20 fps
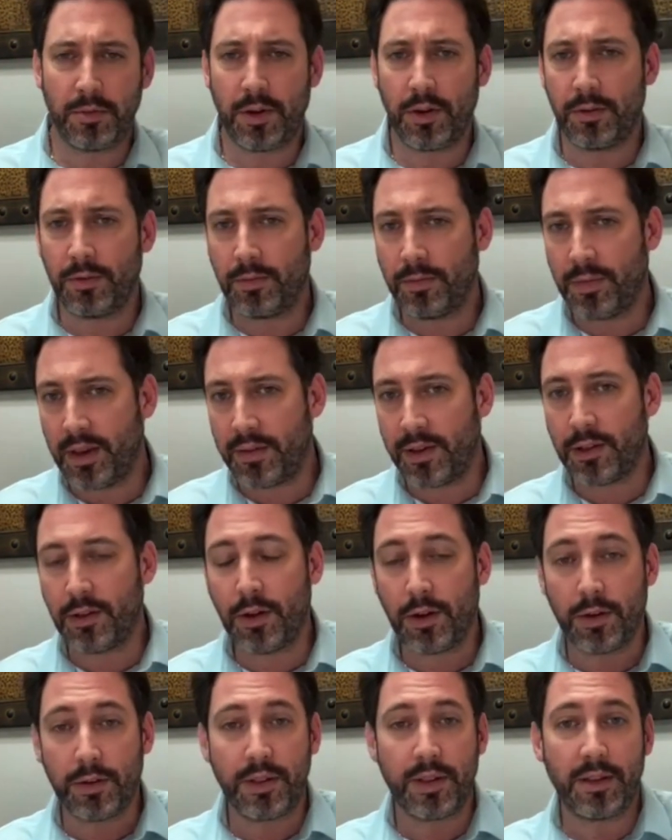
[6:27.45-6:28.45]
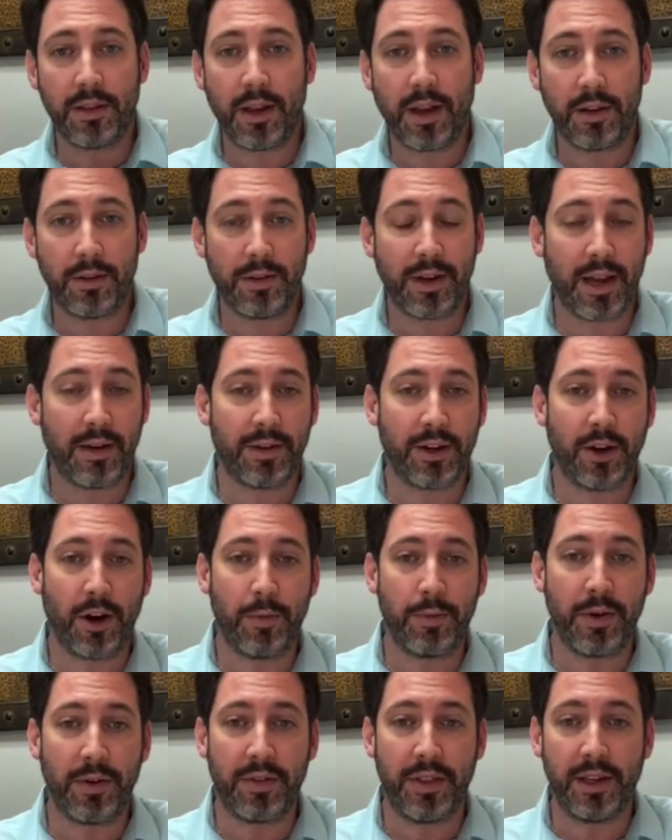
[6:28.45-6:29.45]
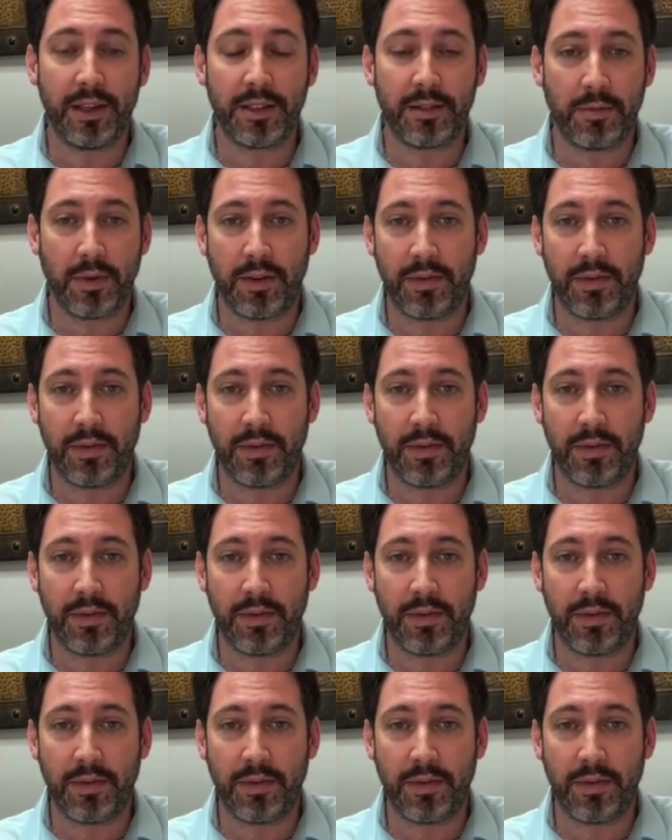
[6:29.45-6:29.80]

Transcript: oh, maybe not, I don't have a copy of this,